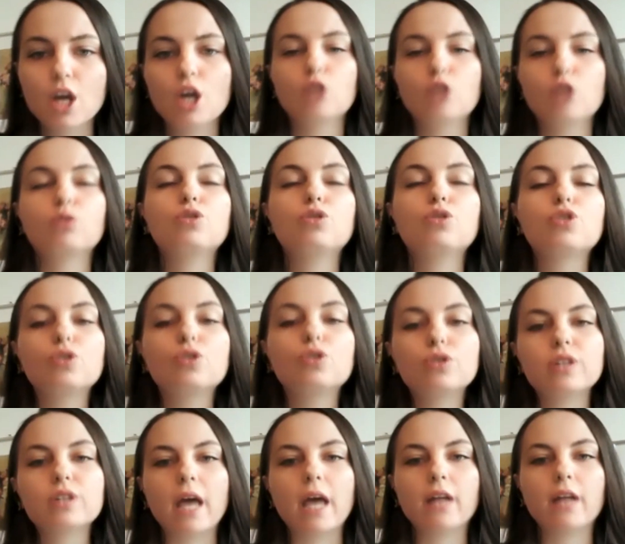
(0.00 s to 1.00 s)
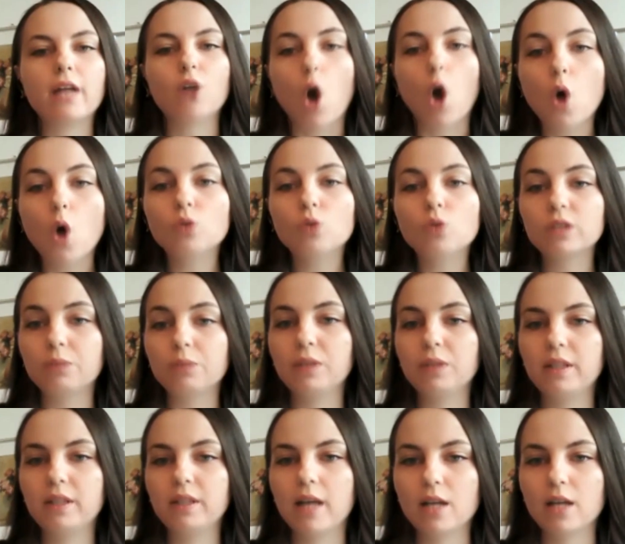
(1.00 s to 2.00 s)
to choose and own the
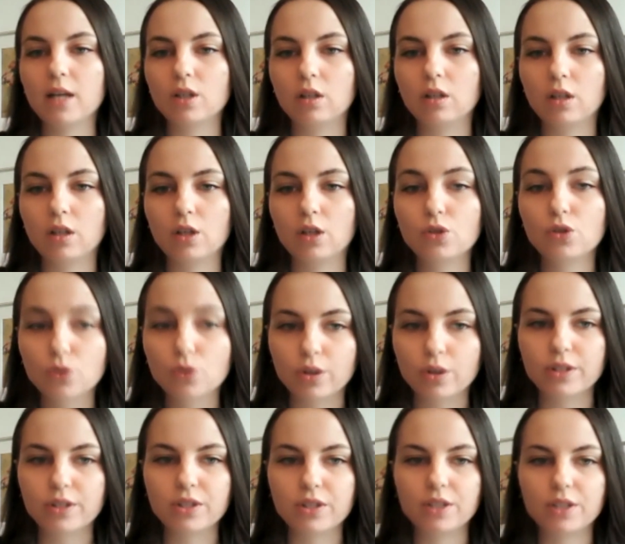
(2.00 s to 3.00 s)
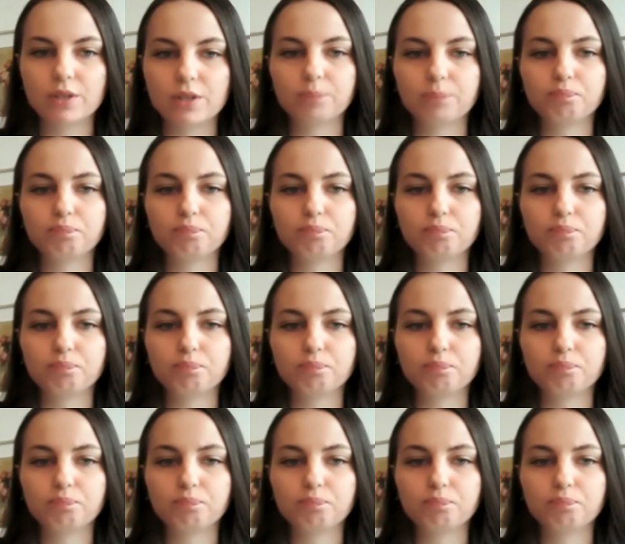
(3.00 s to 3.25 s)
media sources.